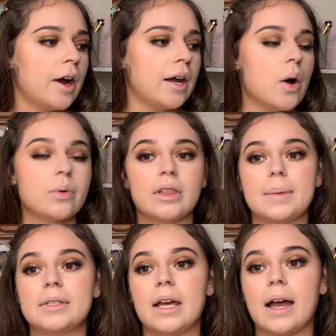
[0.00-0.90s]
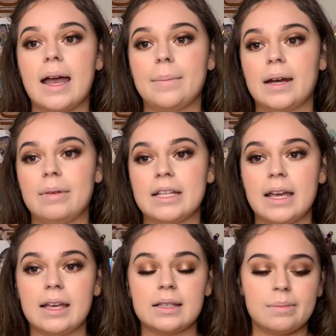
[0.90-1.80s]
go in with lipstick, I am going to be
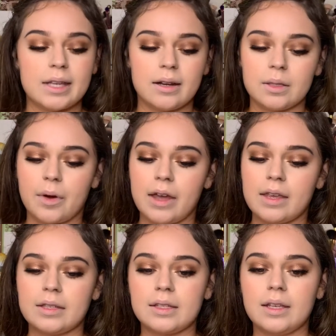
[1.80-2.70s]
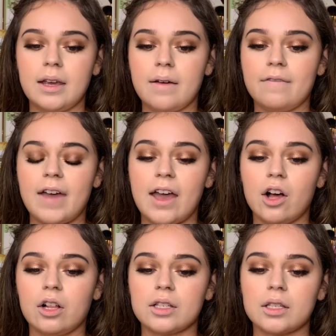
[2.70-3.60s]
taking some setting spray. This is the
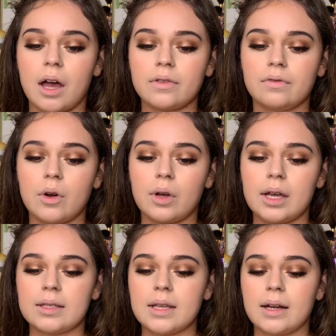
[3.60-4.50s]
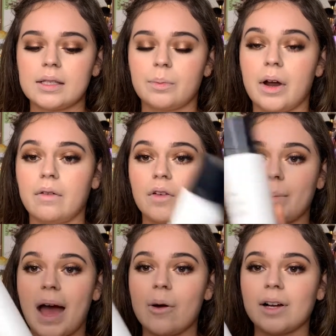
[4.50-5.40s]
Veil Soft Focus Setting Spray from
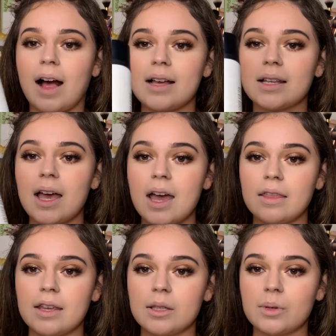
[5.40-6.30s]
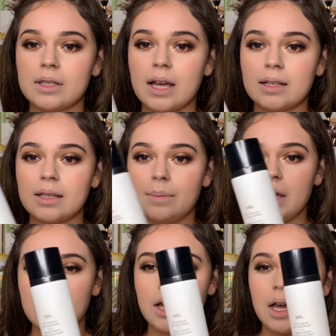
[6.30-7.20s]
Hourglass. This was sent to
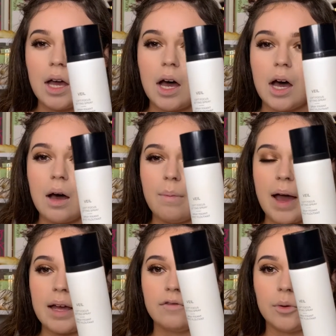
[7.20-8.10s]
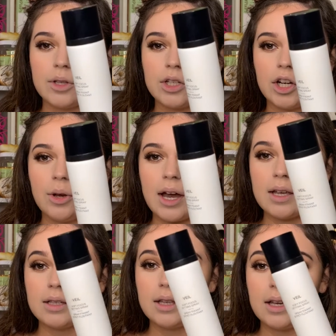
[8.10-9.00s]
me by Influencer, you
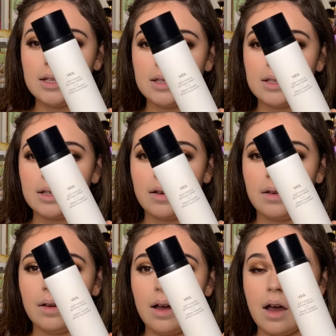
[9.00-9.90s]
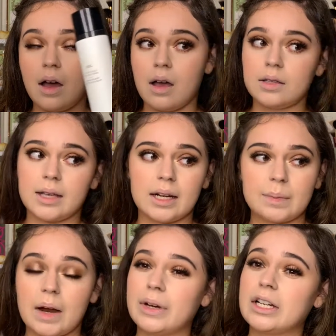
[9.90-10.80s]
guys. This setting
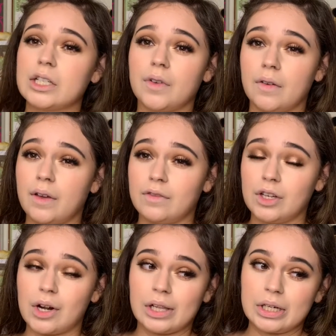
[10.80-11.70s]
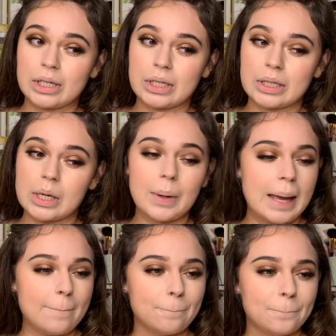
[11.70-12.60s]
spray retails for $50. Okay.
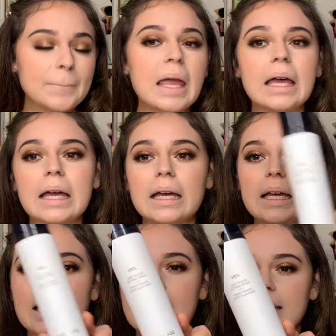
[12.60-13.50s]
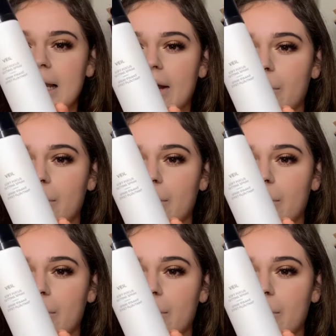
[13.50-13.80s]
It's a little